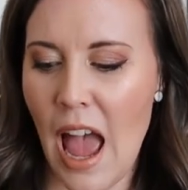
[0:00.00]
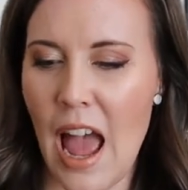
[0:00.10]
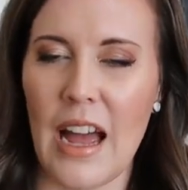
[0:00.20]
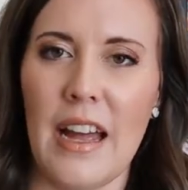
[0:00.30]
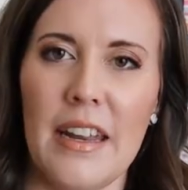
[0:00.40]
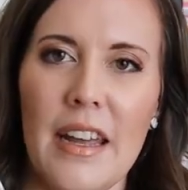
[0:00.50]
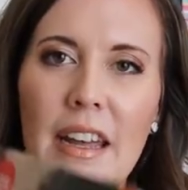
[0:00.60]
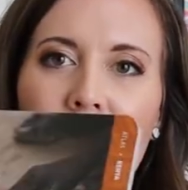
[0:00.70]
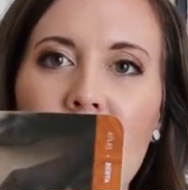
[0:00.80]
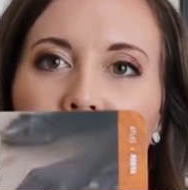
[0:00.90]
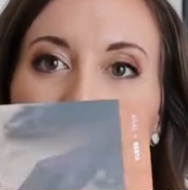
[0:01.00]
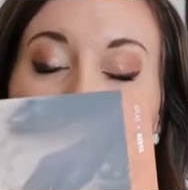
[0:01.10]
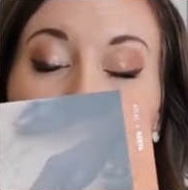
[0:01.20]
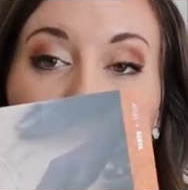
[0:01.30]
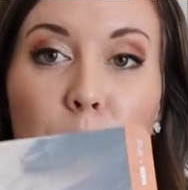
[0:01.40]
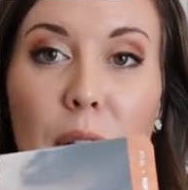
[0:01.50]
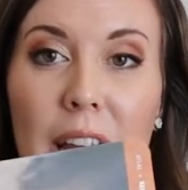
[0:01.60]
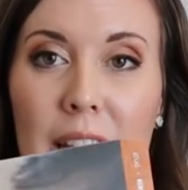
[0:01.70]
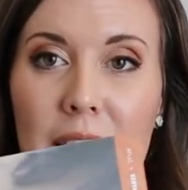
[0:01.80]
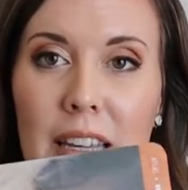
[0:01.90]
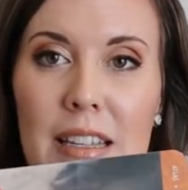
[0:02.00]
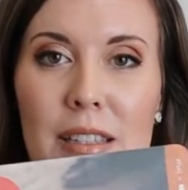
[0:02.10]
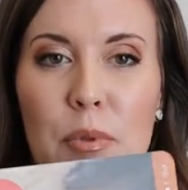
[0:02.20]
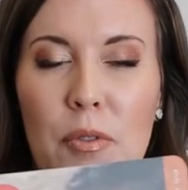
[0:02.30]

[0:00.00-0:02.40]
and they have played this